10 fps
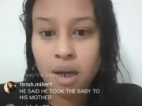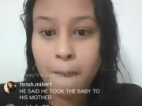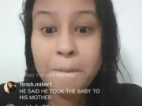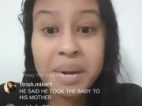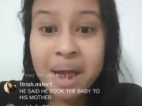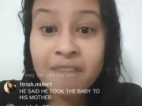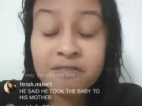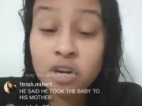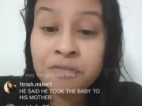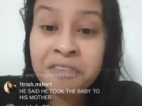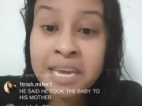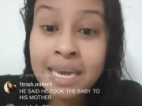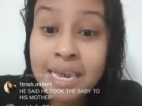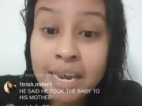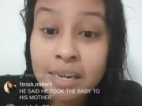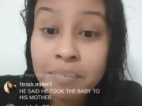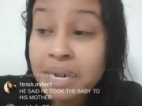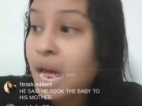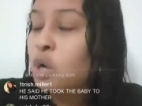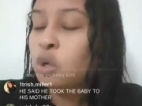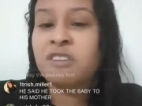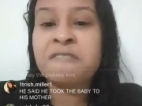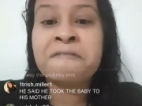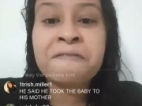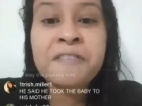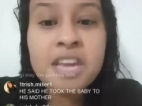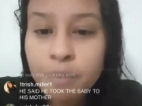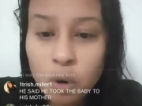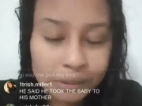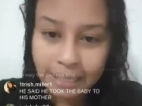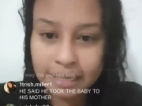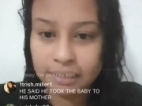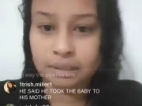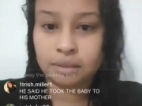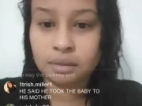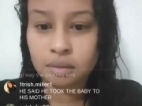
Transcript: Me not have nothing for gain. Me not look no fame out of this.